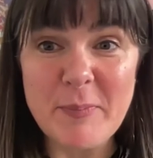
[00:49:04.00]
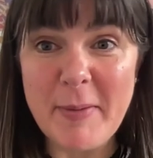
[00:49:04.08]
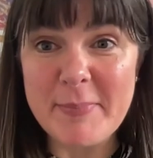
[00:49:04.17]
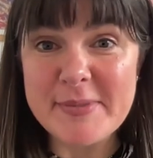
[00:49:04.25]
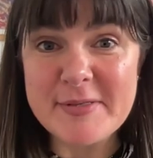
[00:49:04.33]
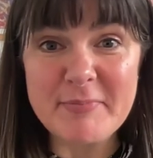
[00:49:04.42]

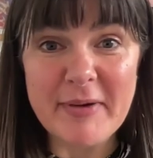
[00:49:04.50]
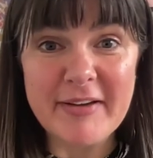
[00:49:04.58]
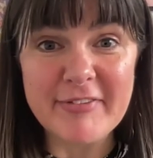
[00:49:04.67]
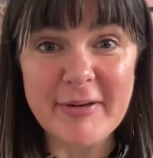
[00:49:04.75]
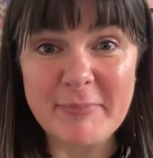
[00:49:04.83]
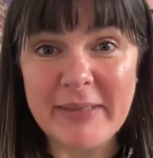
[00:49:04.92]
members of my
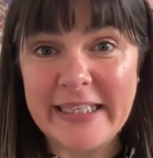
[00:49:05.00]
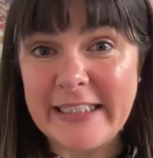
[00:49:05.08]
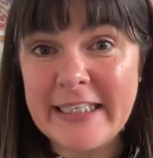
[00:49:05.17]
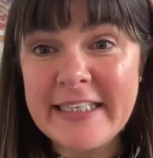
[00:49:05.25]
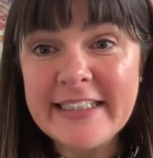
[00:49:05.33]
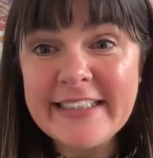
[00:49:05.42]
family.
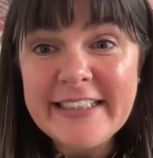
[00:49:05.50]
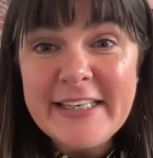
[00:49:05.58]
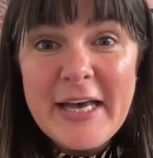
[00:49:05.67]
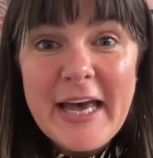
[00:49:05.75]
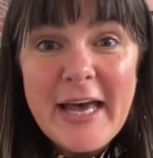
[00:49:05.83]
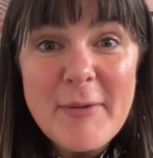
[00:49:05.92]

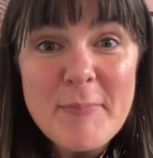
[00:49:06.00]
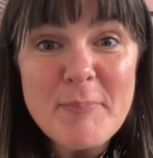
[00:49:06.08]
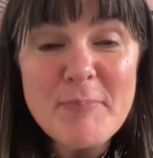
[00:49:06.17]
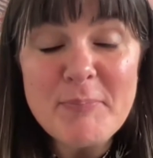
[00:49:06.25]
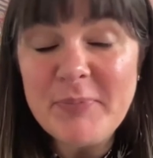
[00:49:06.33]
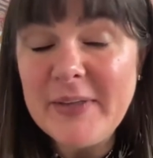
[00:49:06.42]

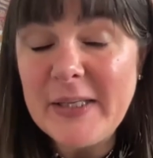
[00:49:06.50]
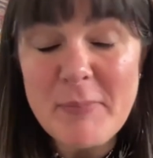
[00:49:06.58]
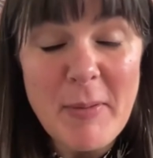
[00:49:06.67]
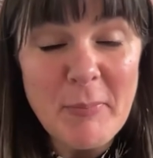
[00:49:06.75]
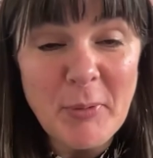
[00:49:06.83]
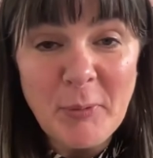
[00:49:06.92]
You know,
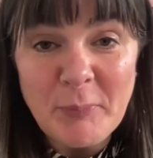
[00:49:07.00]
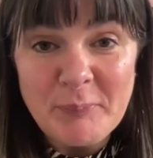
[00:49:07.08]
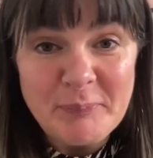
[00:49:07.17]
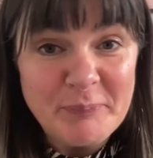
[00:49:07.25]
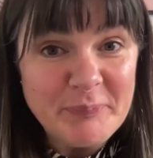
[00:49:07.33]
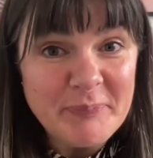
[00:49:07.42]
my
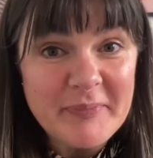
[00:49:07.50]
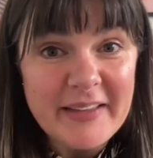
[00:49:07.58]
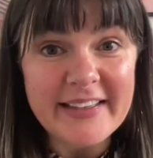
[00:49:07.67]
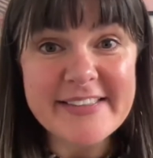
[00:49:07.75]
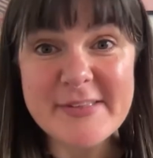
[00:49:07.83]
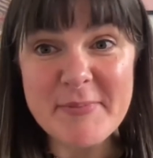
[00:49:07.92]
mum,
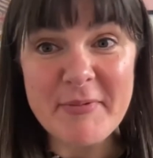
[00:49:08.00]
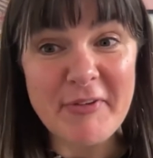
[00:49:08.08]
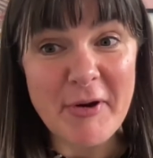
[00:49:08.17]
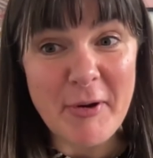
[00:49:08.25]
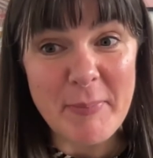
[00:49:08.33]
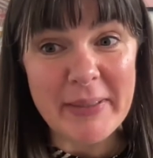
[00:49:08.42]
some of
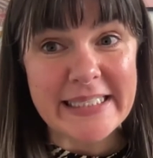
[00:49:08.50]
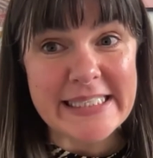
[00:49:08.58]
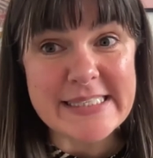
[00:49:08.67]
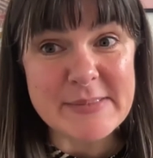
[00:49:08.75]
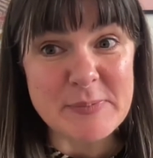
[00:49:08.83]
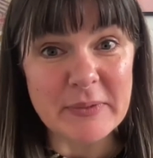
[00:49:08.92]
her
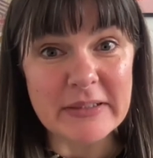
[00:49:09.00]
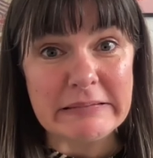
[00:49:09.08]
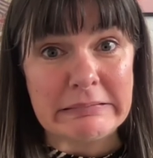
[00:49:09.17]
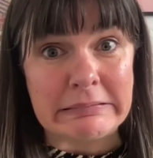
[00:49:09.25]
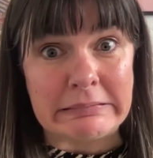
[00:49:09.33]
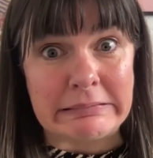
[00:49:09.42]
opinions
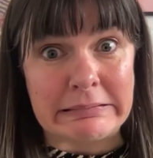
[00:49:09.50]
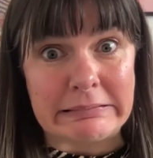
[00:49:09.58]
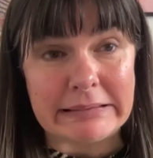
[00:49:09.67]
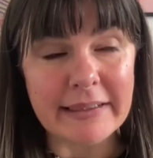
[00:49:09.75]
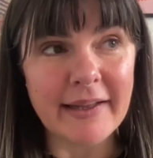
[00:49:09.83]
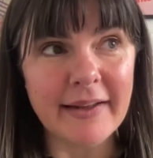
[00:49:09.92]
were
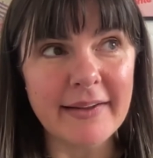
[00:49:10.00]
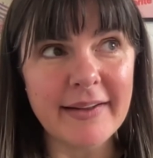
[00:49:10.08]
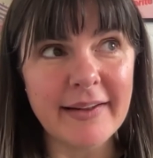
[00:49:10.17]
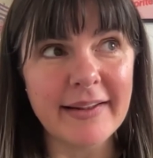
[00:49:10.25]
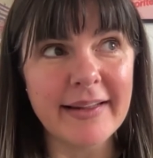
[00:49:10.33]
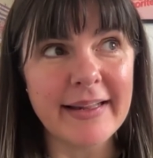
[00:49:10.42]
a
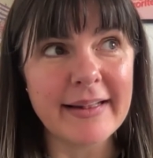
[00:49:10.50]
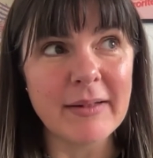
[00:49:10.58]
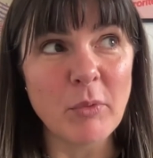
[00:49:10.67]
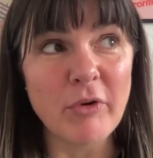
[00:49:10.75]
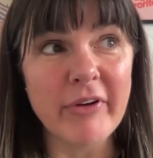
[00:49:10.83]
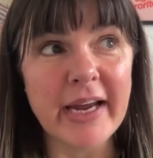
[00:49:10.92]
little
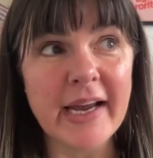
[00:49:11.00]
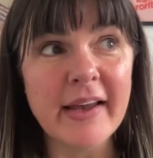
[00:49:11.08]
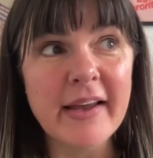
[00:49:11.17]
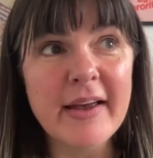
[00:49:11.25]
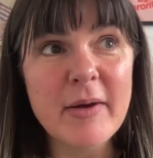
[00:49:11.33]
worrying.